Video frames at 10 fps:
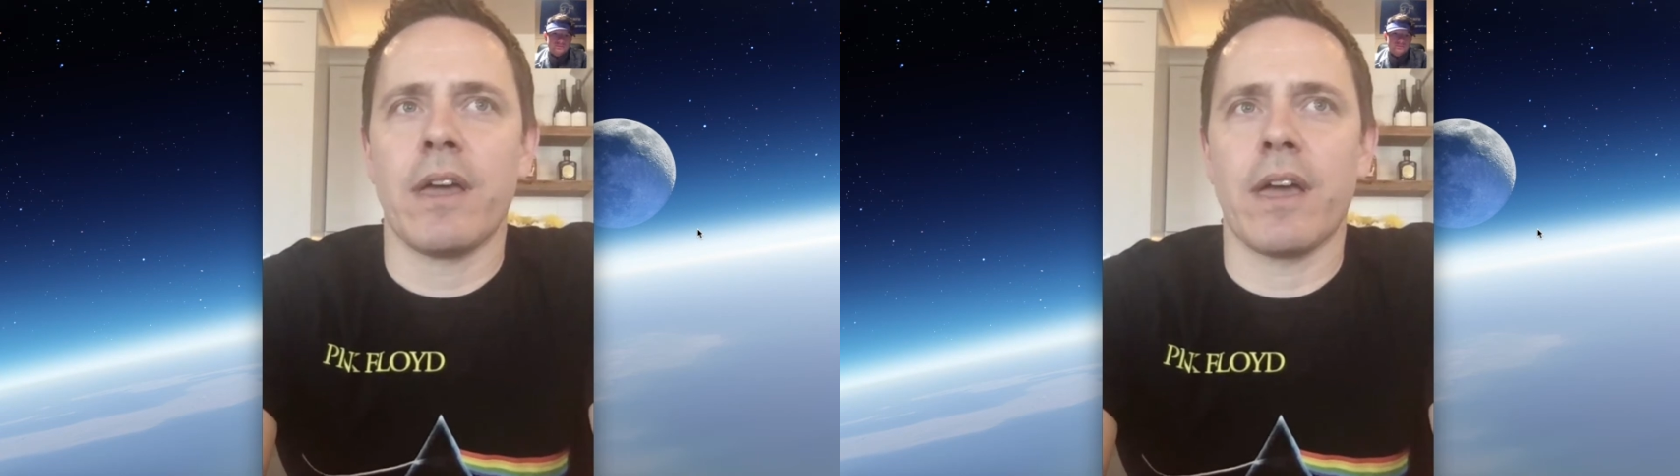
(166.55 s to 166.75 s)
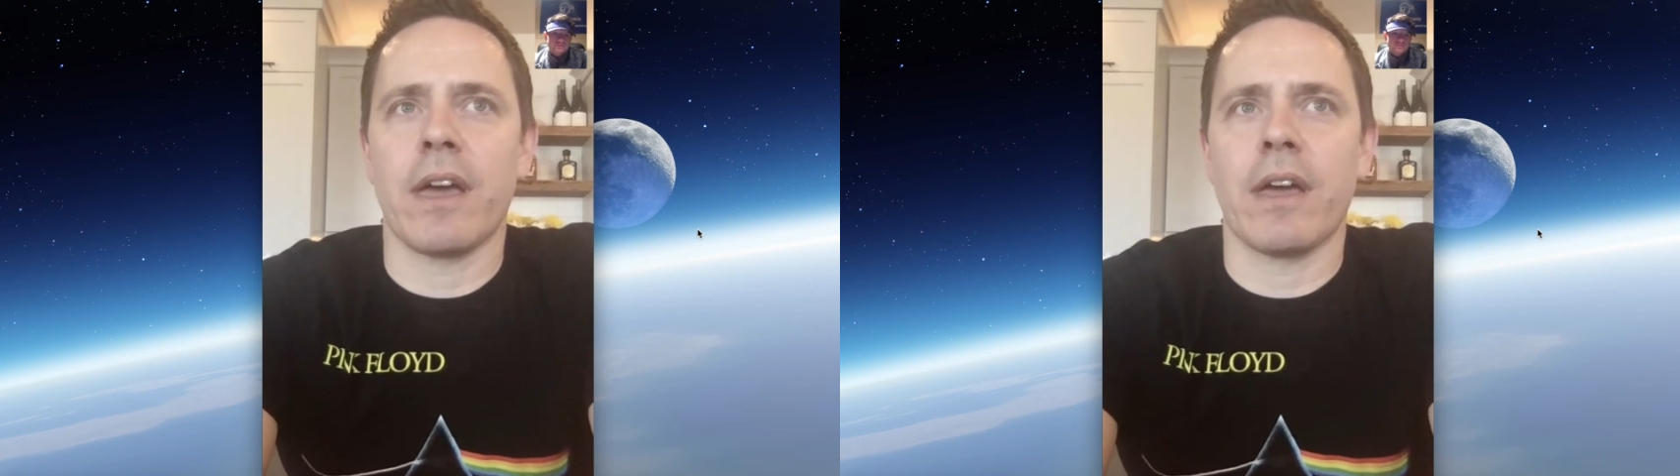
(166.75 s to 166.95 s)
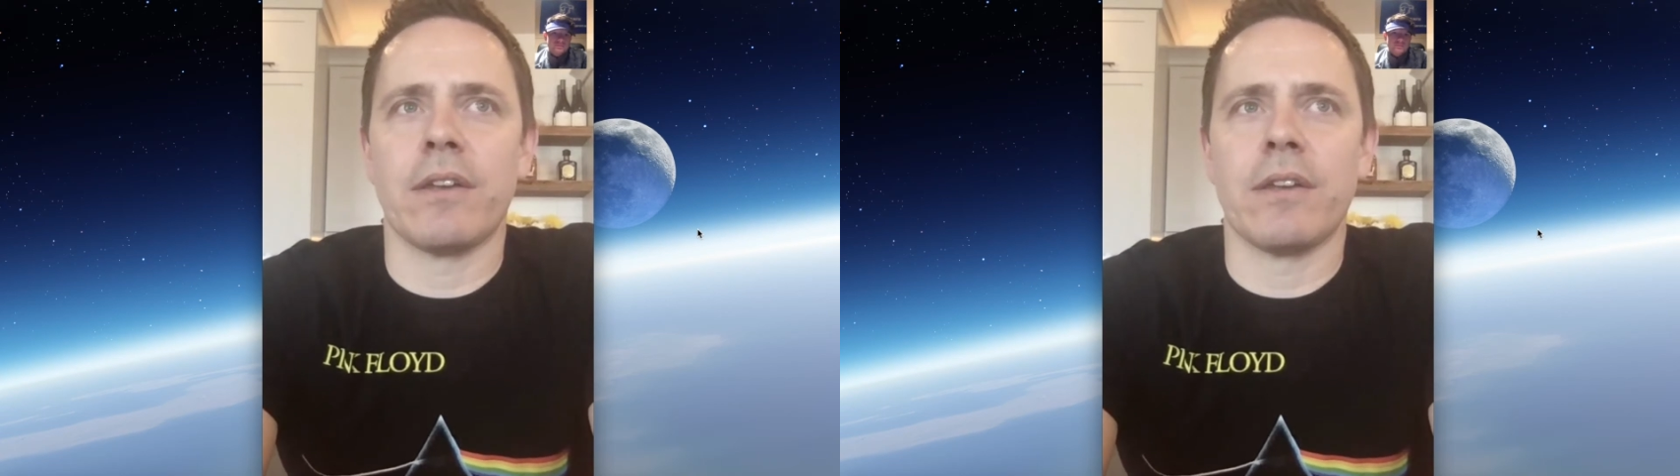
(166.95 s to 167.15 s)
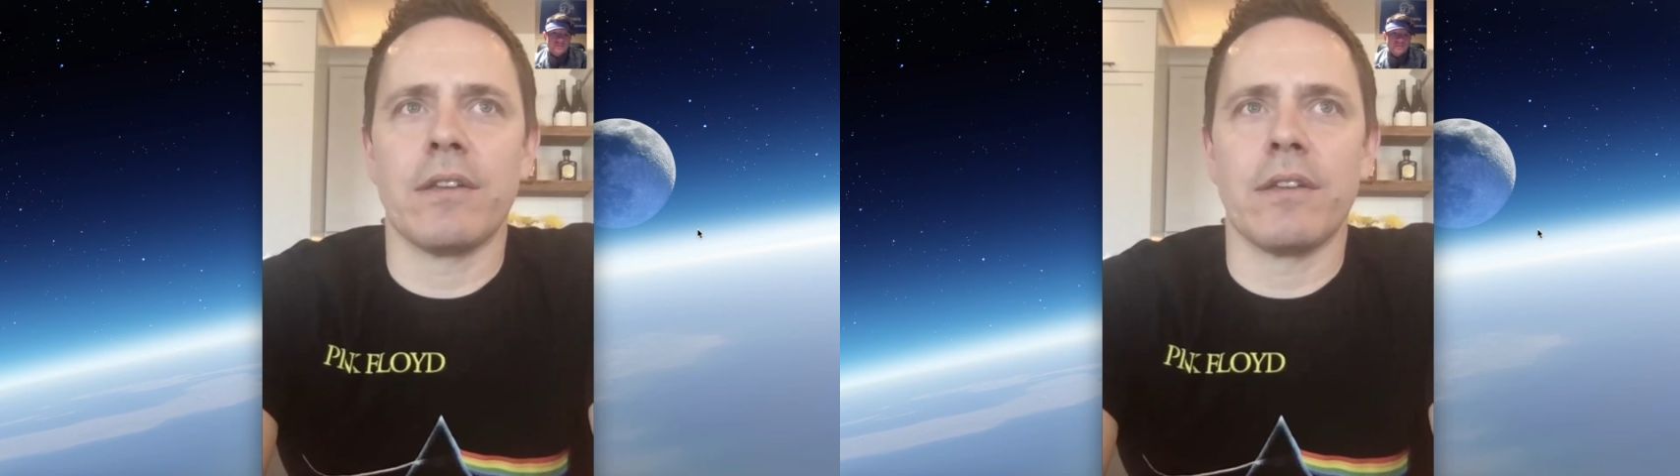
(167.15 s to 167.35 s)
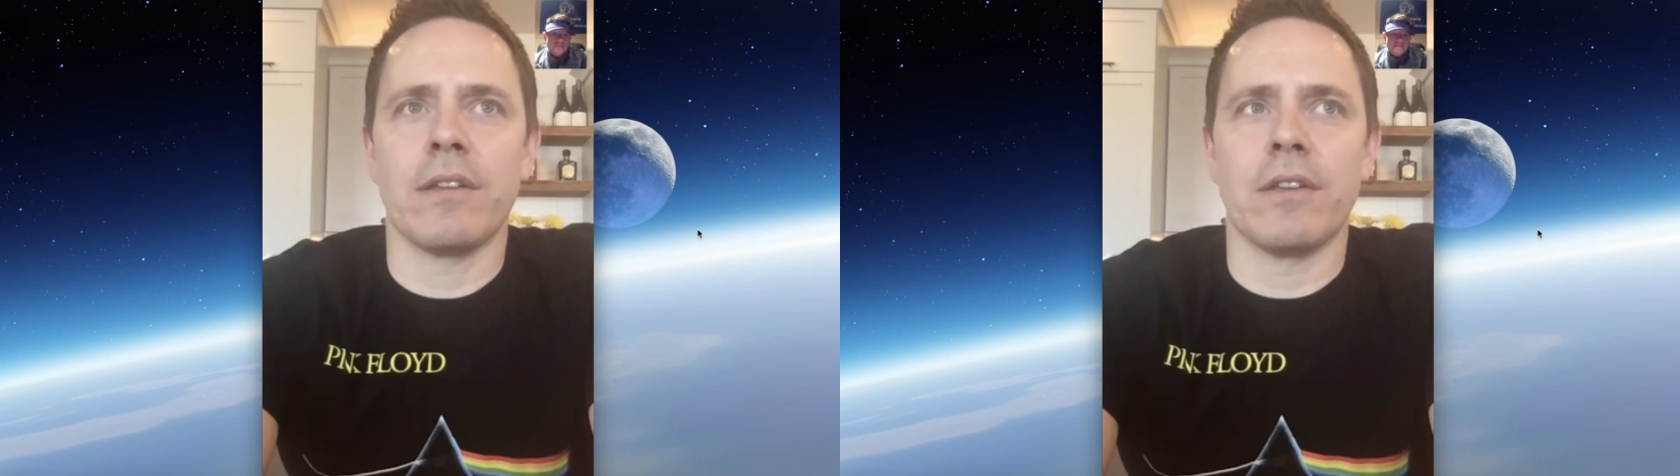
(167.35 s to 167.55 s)
And
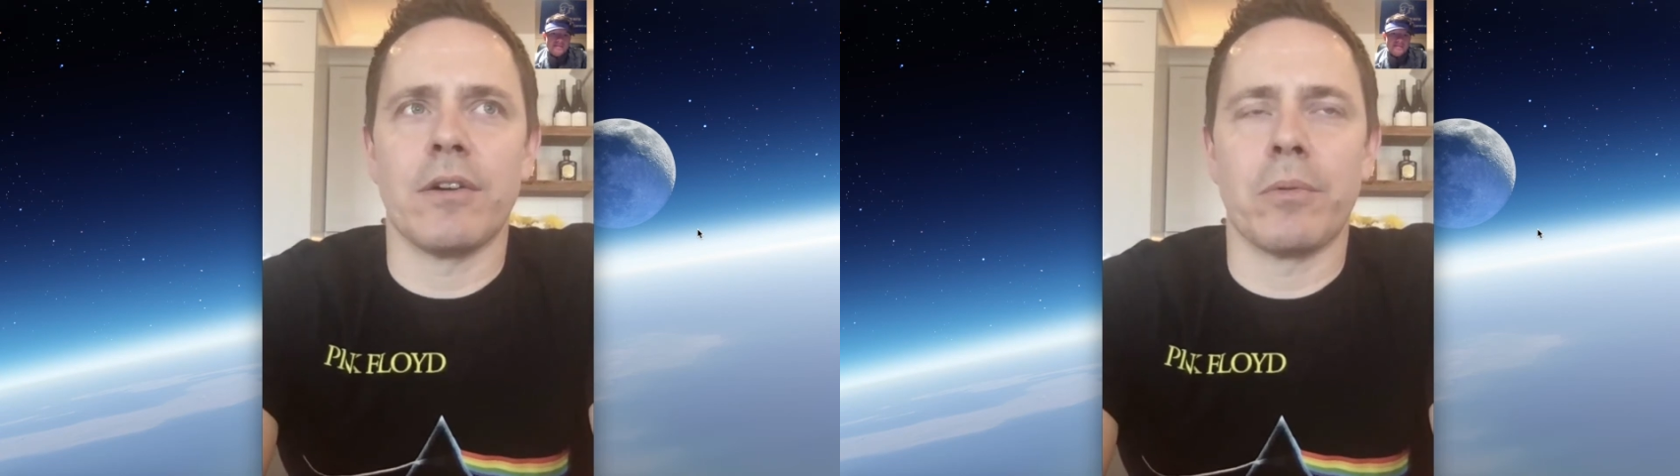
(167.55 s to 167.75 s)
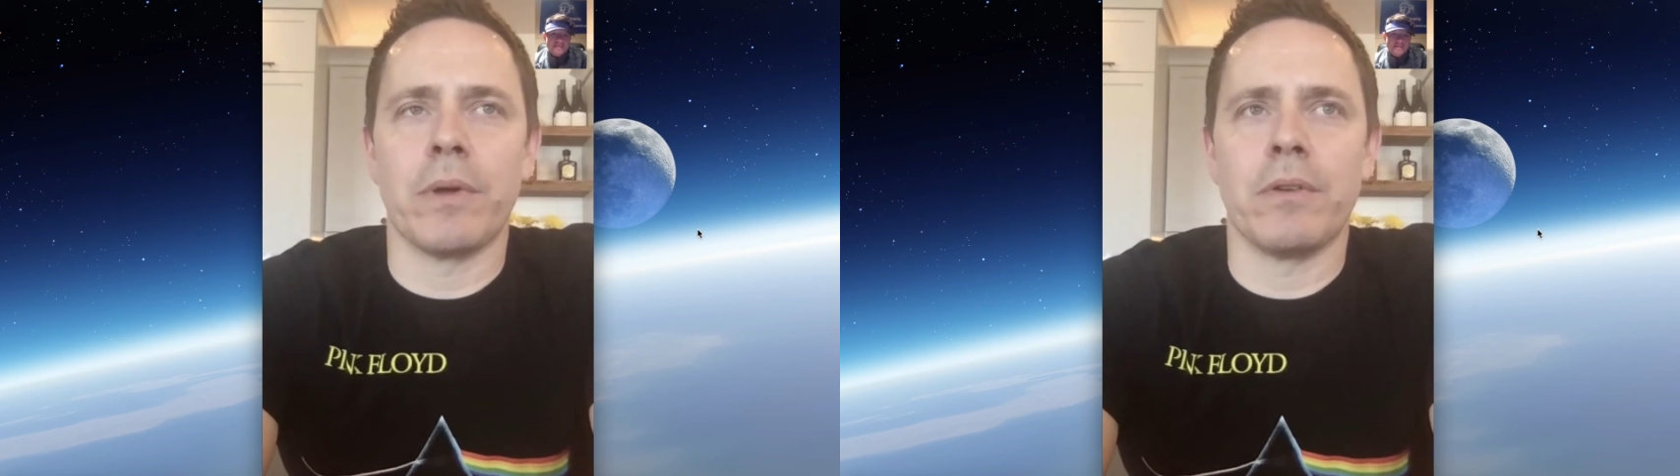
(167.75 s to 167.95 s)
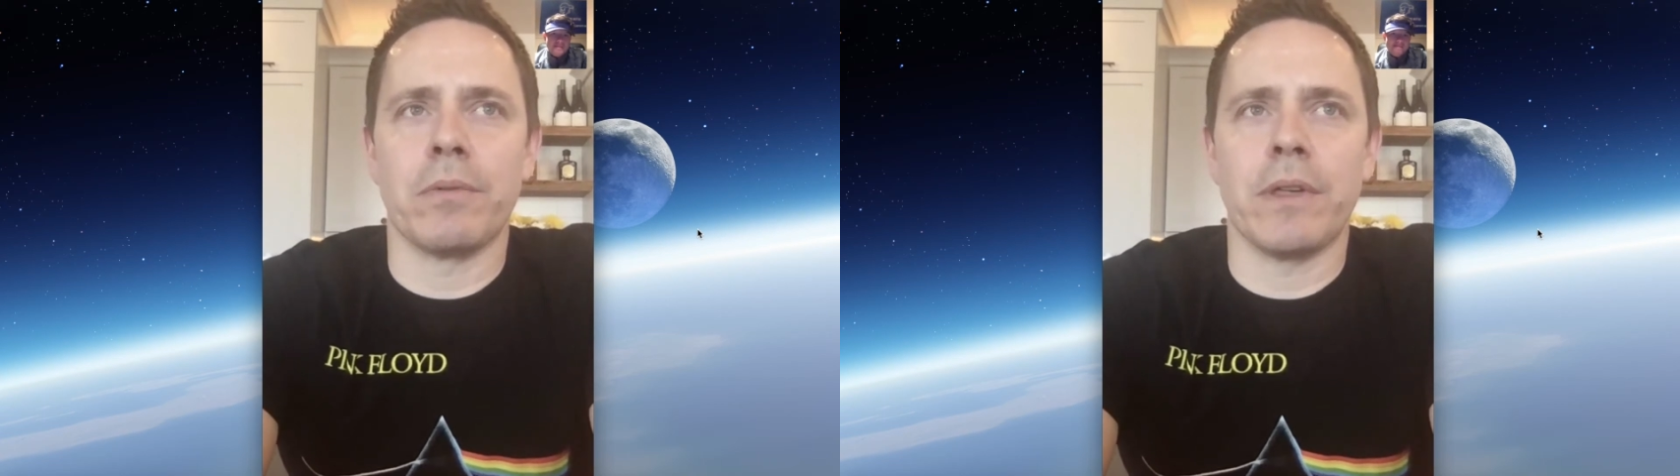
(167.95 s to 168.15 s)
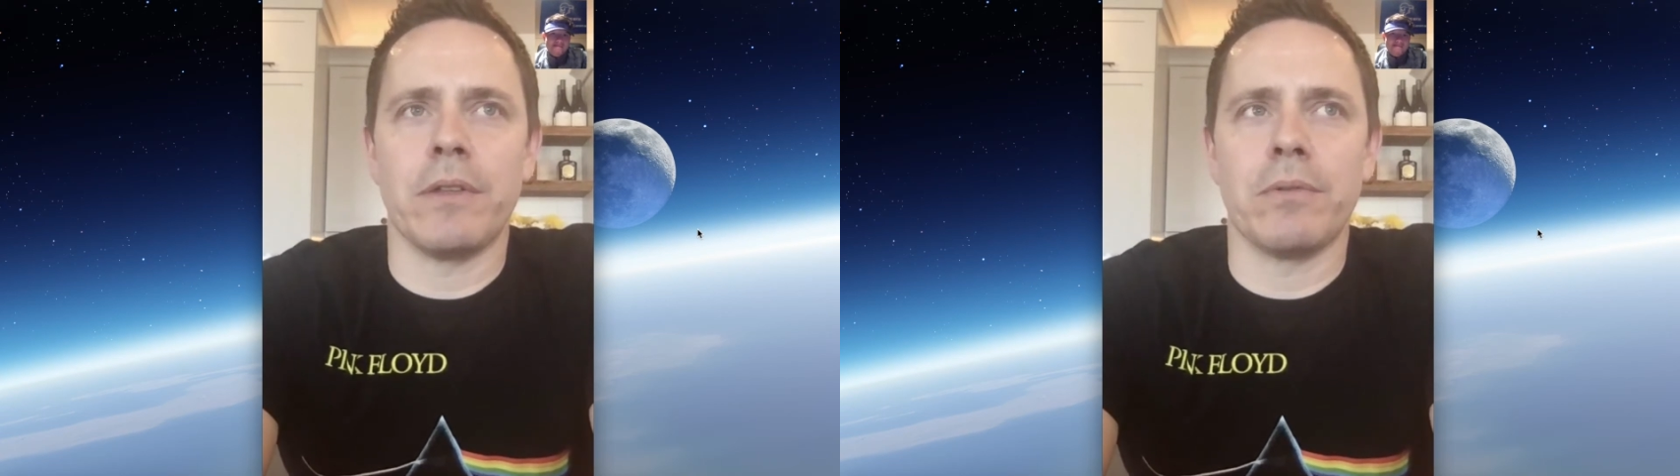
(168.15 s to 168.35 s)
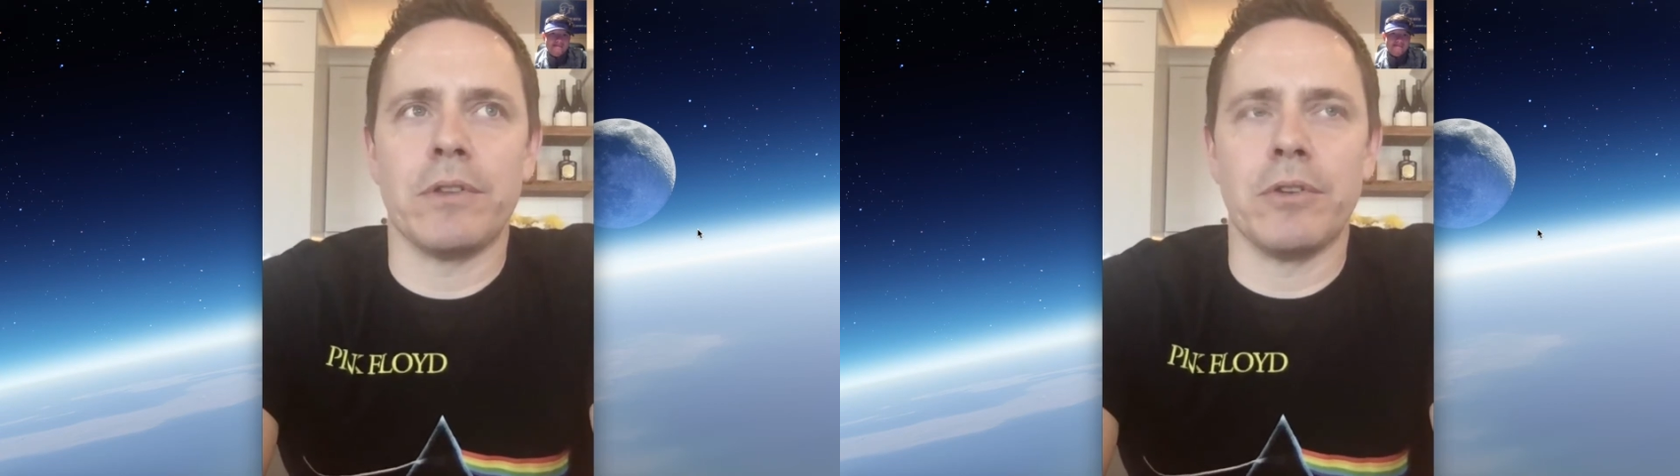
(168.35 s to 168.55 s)

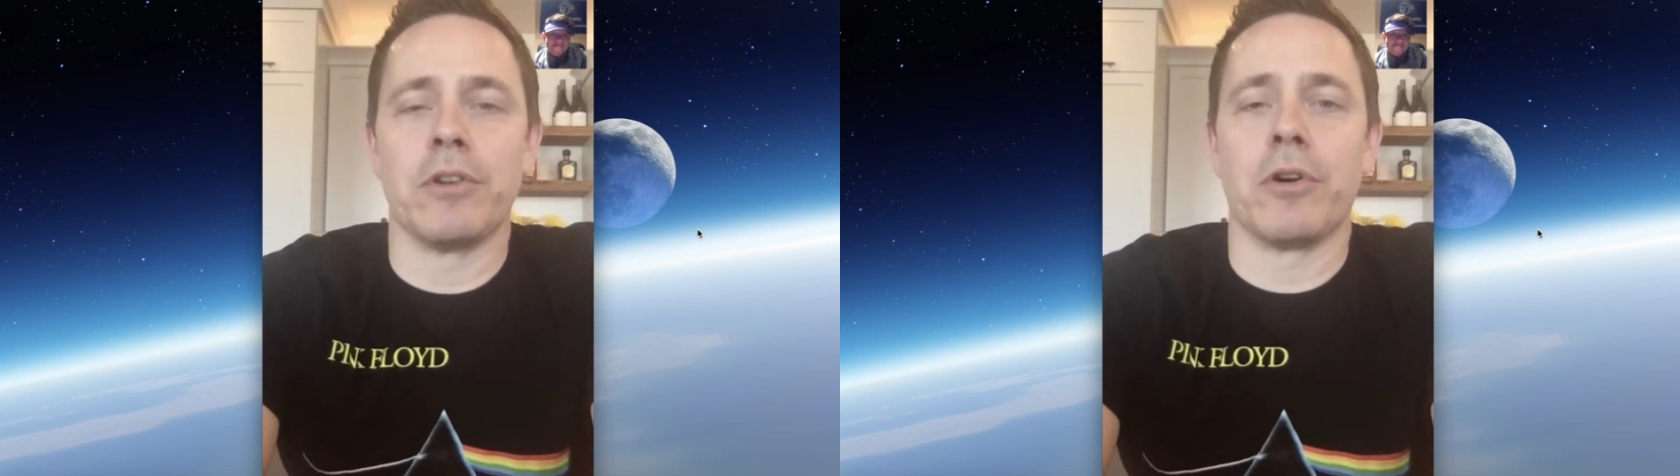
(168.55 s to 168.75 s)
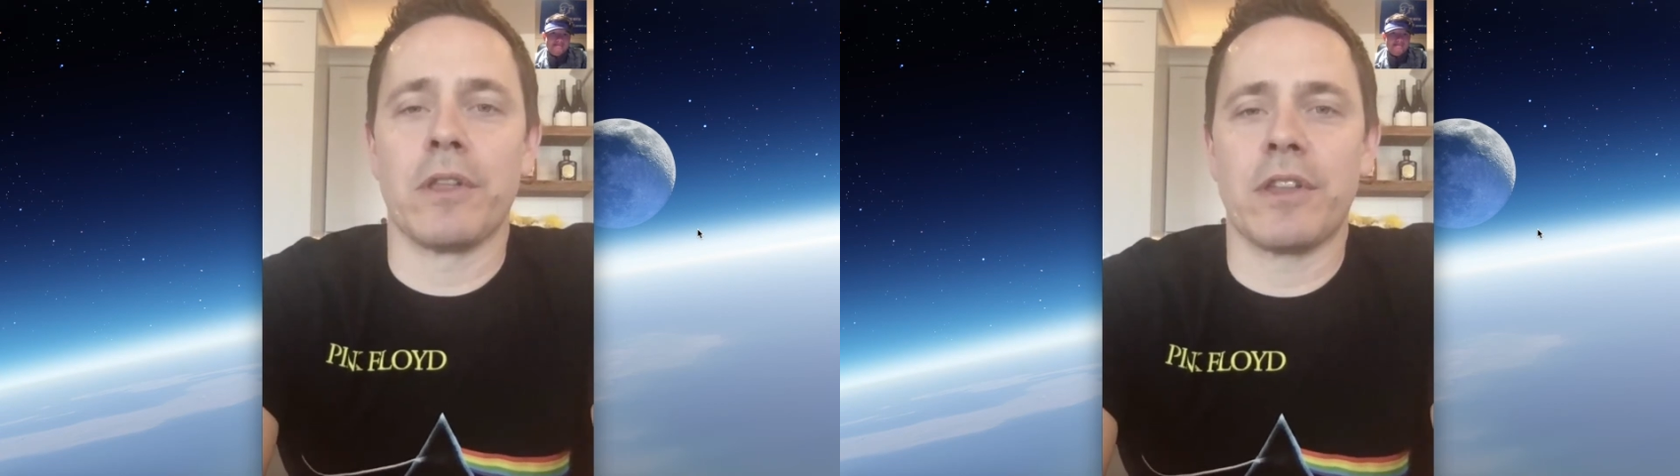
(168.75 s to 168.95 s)
we do know